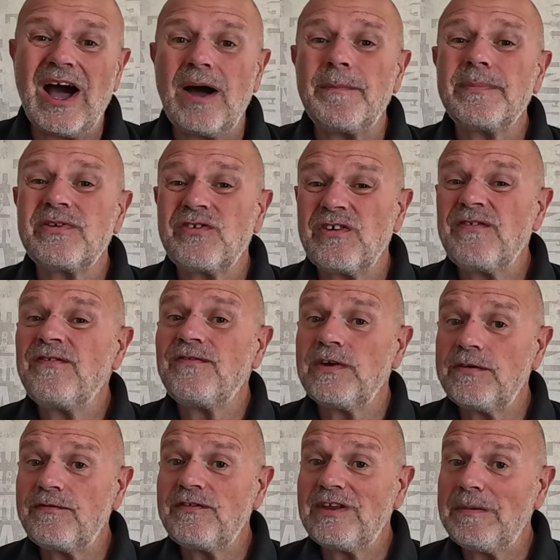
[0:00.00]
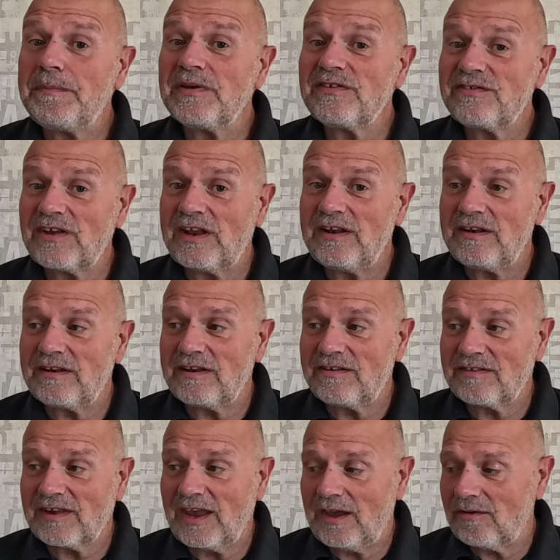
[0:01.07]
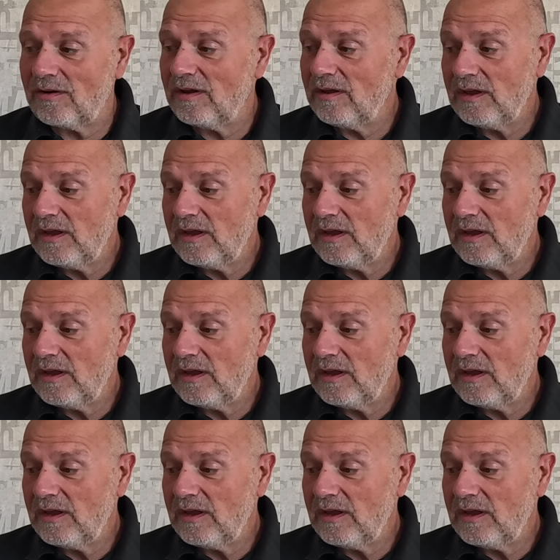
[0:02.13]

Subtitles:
up to 50% discount.